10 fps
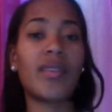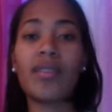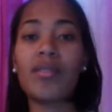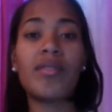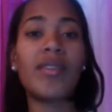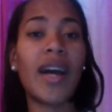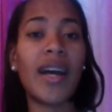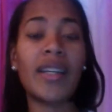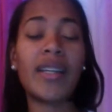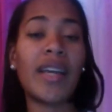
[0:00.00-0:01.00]
you
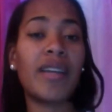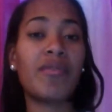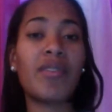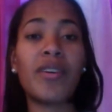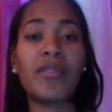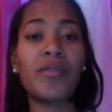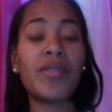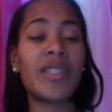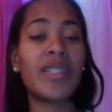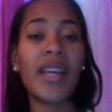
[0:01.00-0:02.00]
got it. Like,
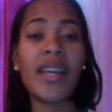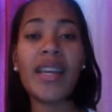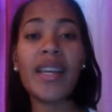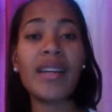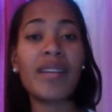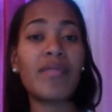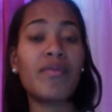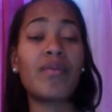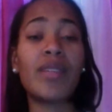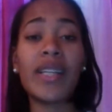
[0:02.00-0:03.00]
you can stay here,
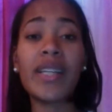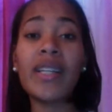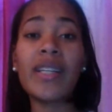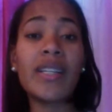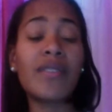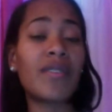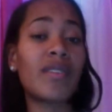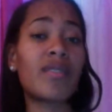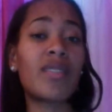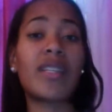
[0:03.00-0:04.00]
glean in these
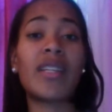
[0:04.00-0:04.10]
fields.